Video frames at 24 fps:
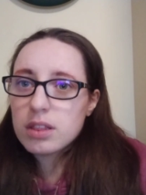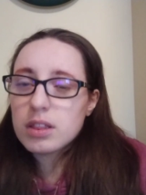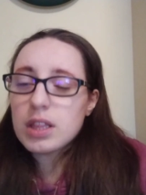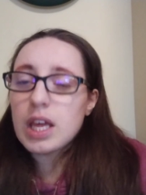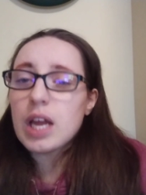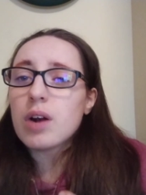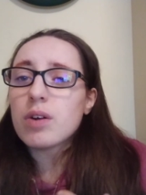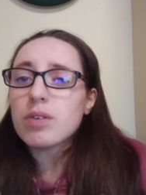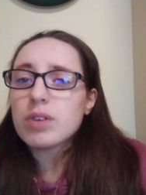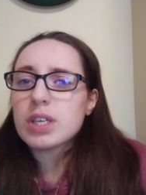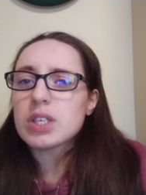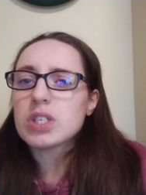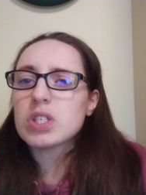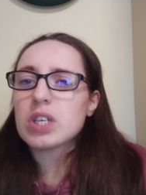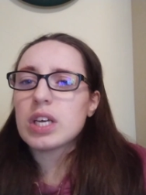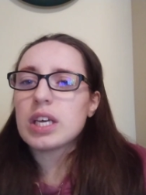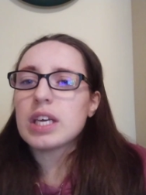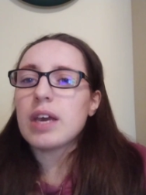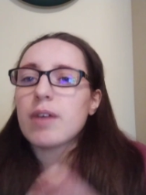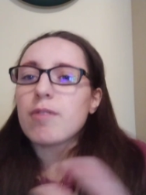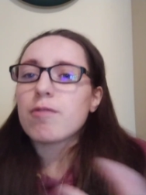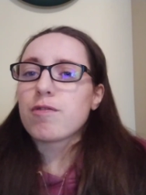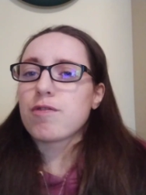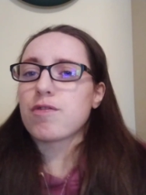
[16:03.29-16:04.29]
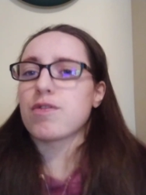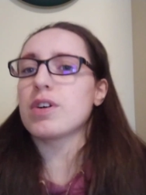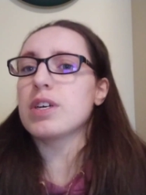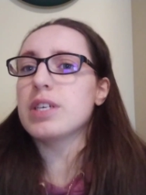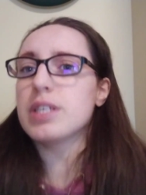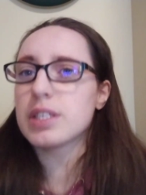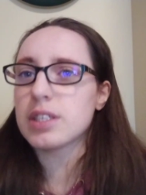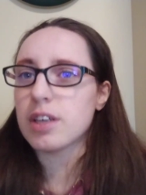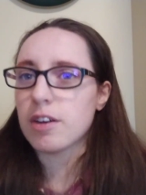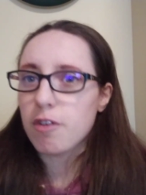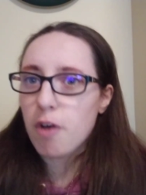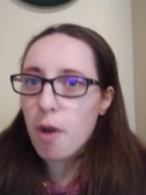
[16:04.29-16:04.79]
don't necessarily get free
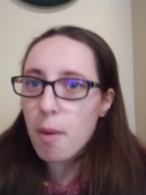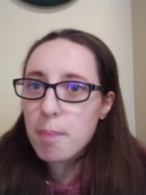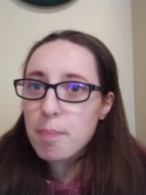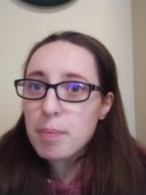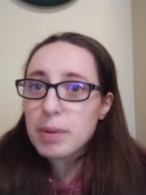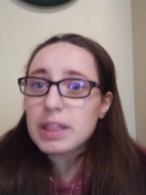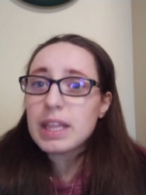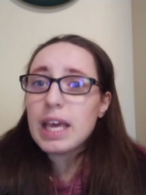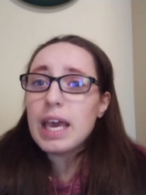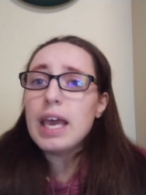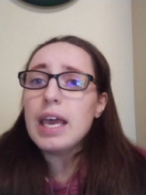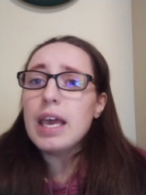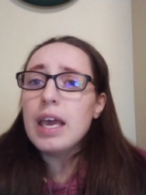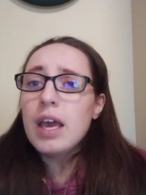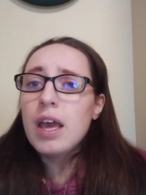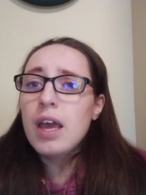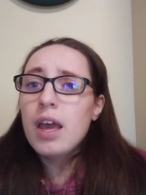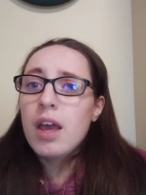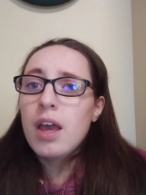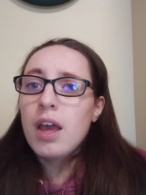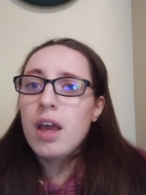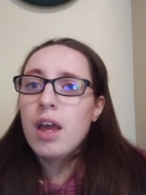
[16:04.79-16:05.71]
stuff, but they